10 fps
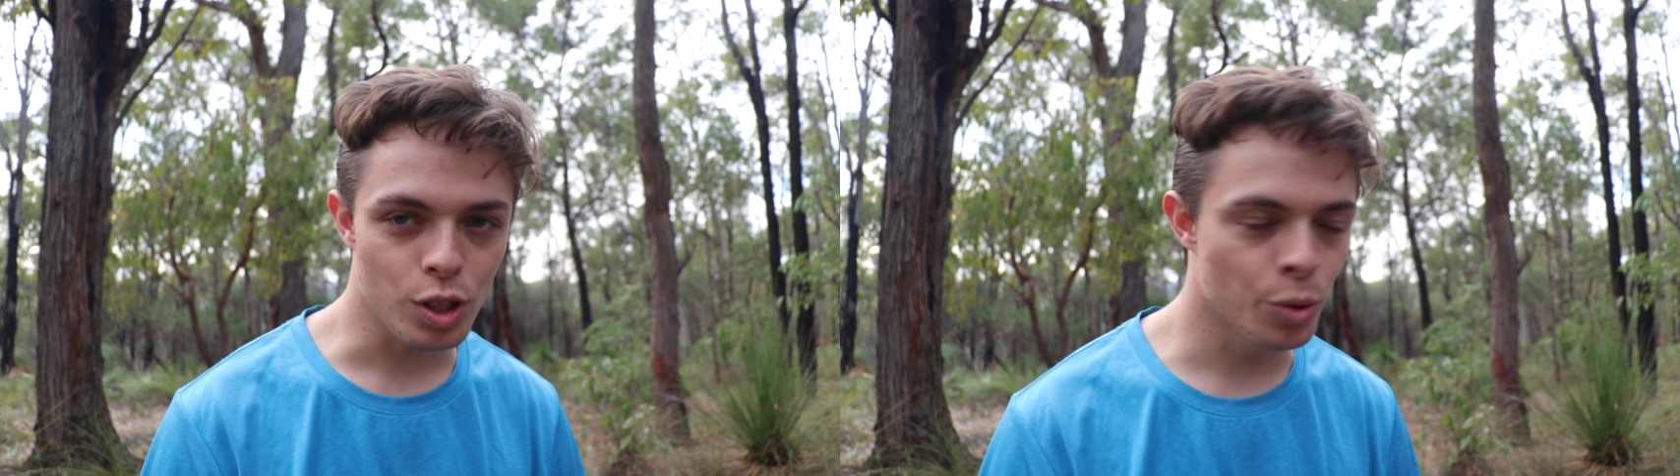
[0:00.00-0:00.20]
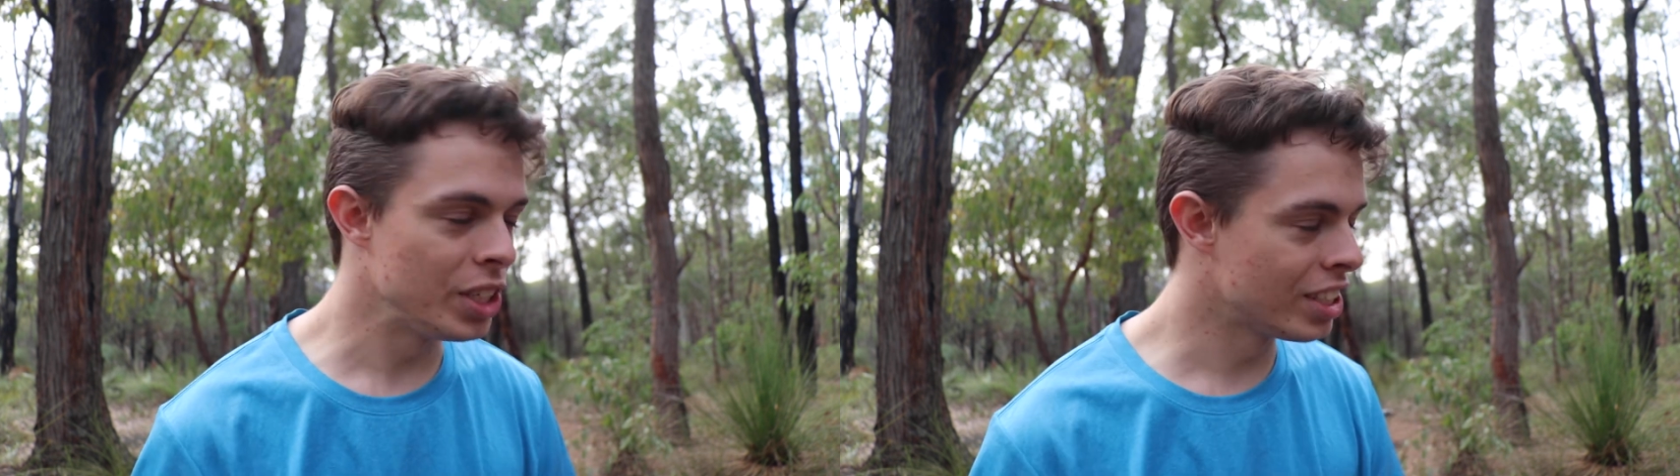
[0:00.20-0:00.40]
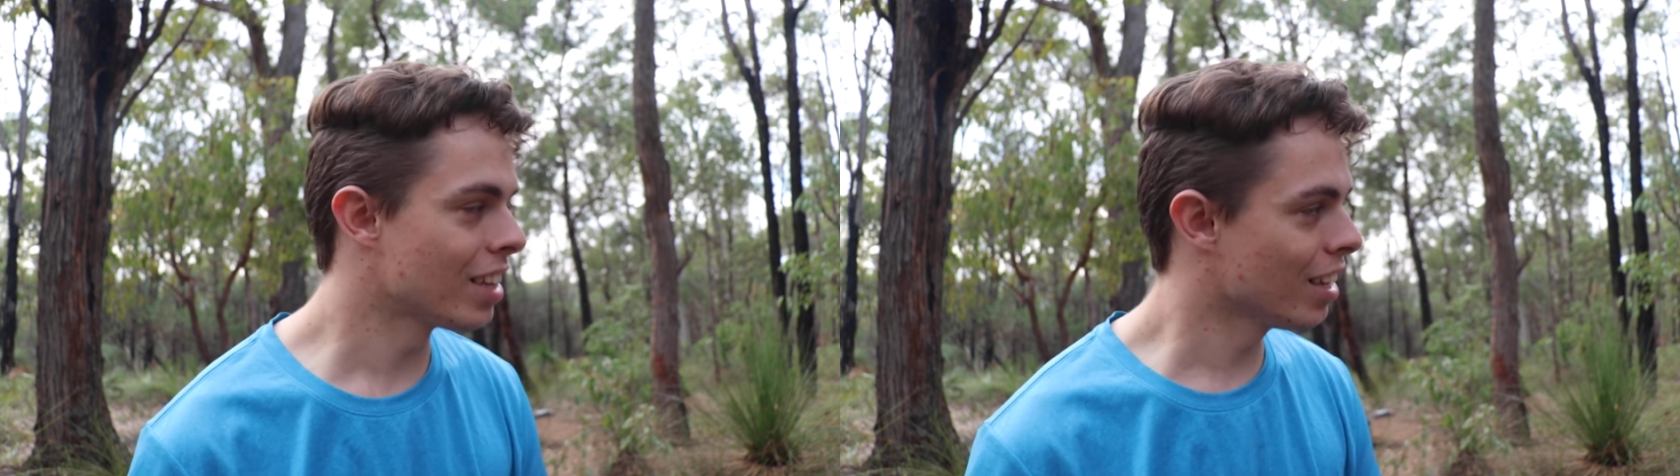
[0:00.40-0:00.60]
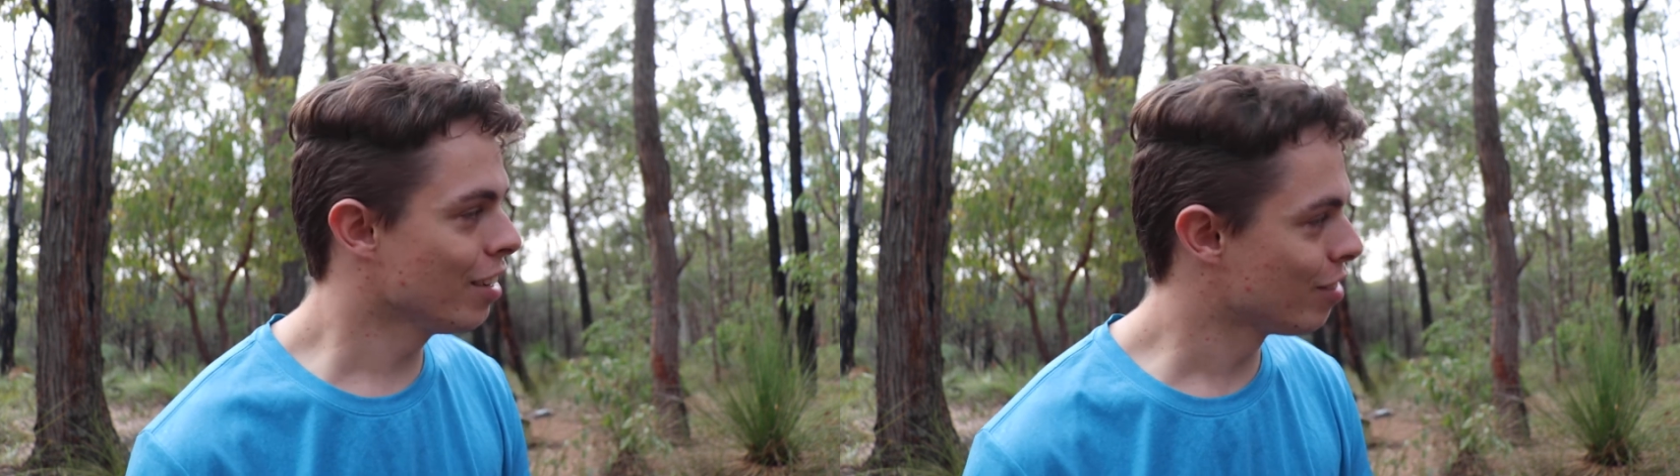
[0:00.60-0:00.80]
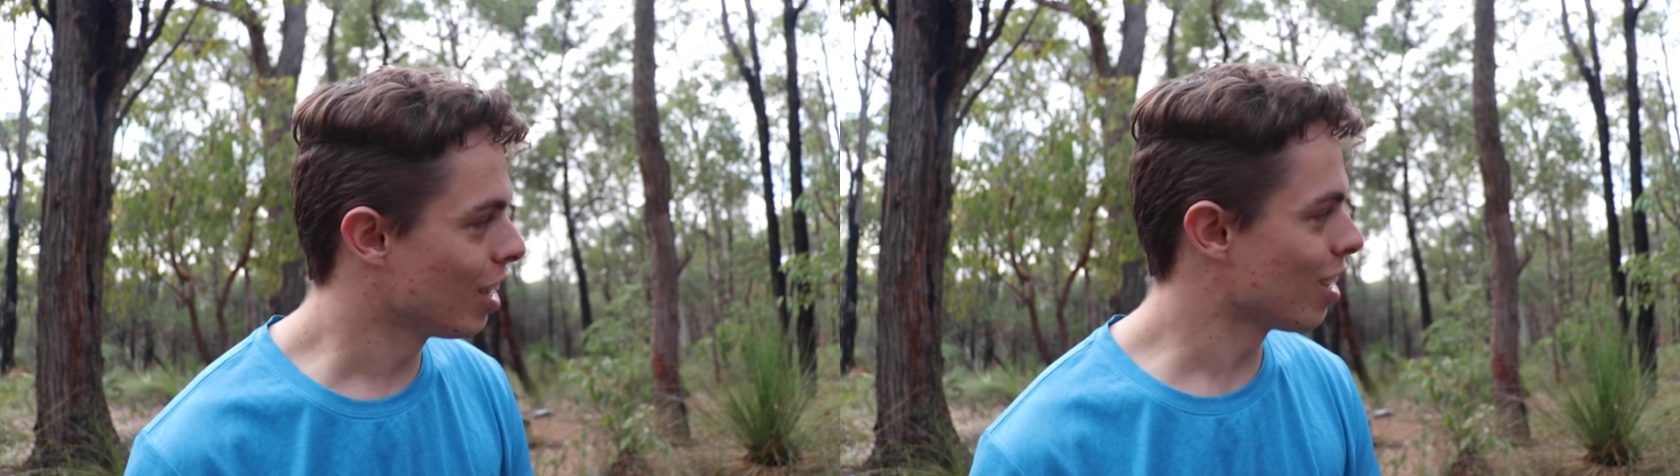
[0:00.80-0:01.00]
We sat there
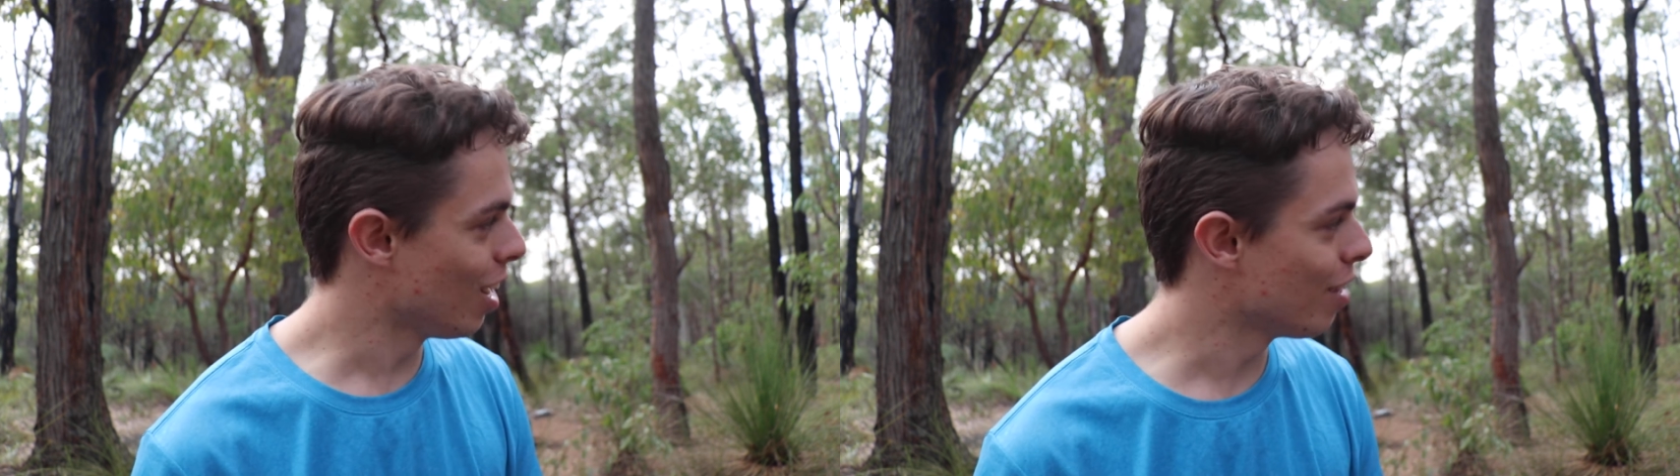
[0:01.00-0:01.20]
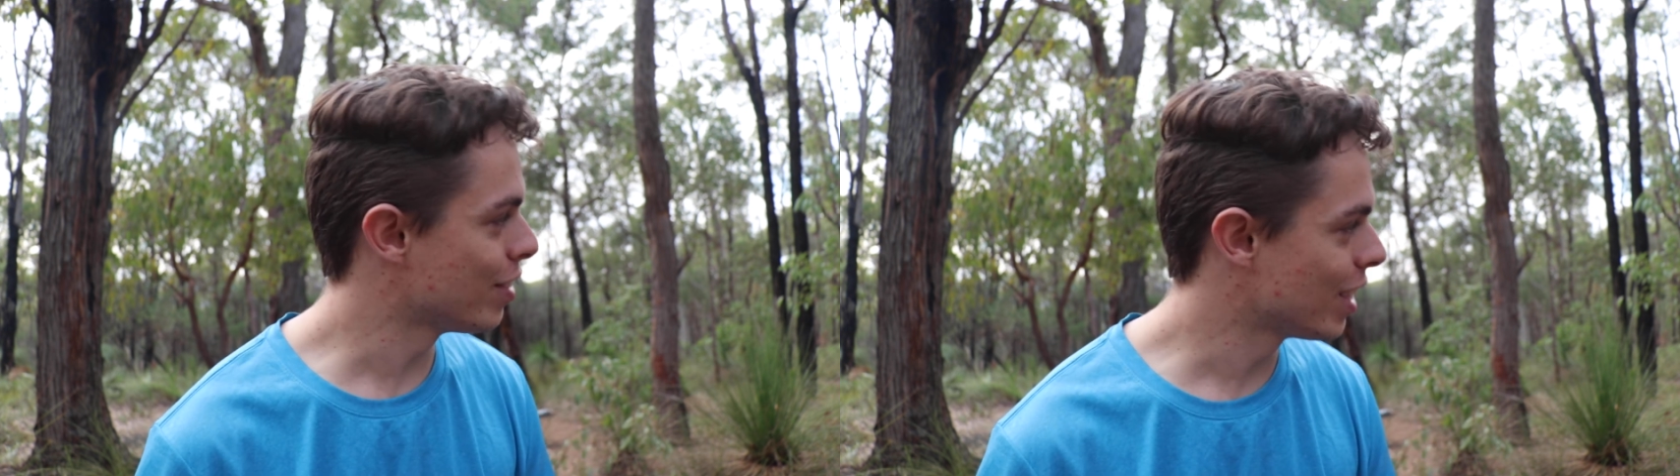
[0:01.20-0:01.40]
for like half a